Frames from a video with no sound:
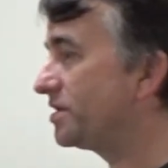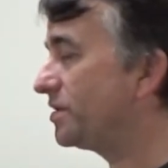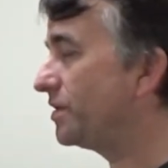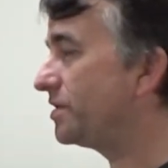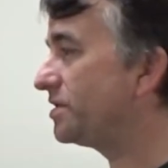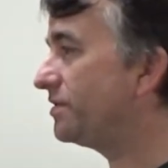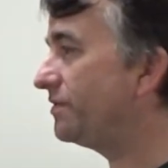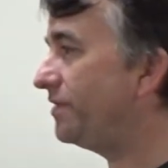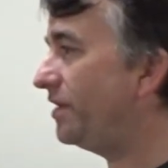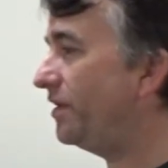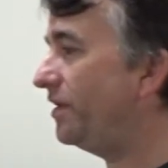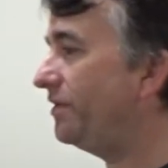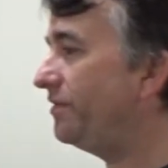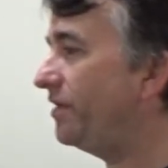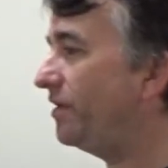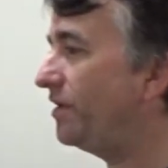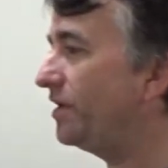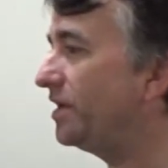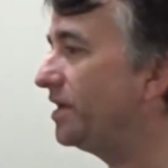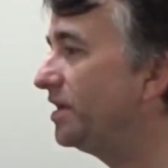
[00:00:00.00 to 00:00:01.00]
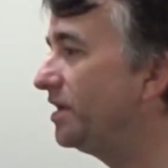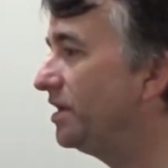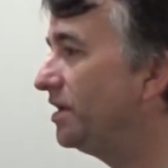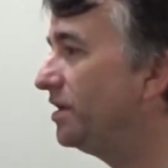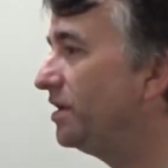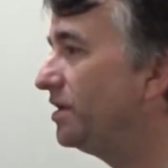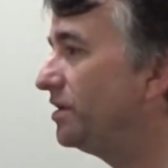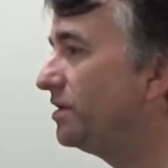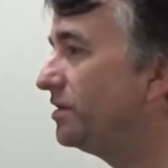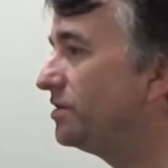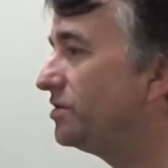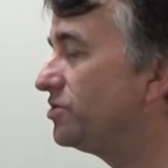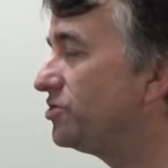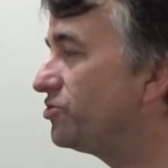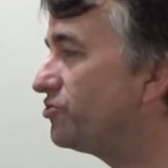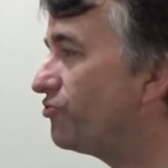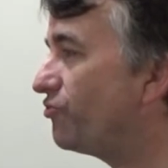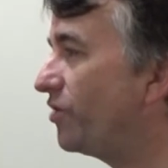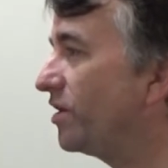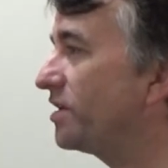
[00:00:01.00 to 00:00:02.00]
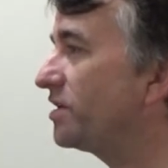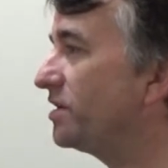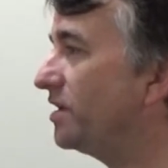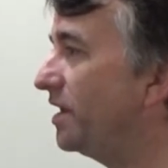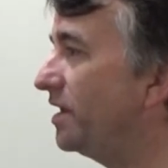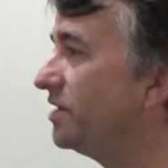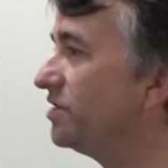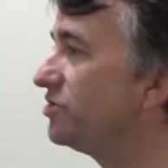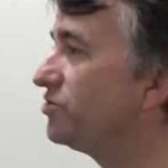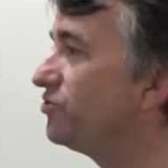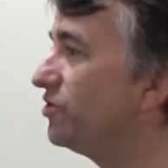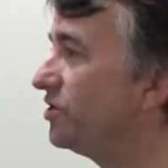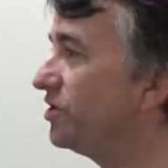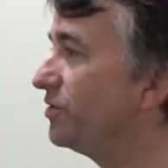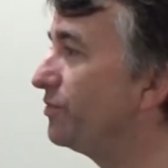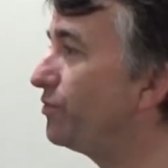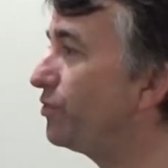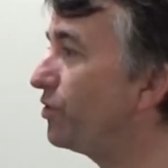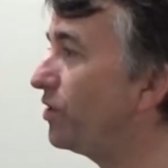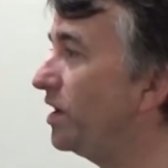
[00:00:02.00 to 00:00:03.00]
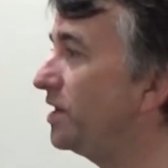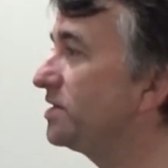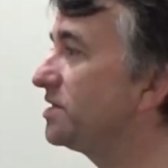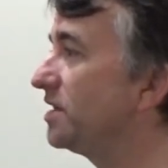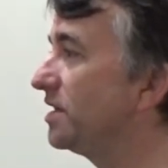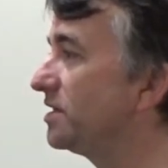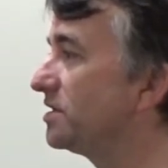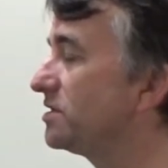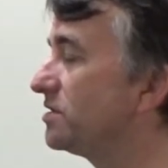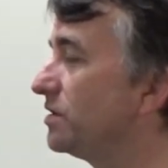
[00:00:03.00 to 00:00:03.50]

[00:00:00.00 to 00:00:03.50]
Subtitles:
So it's a very, very strict and stringent process.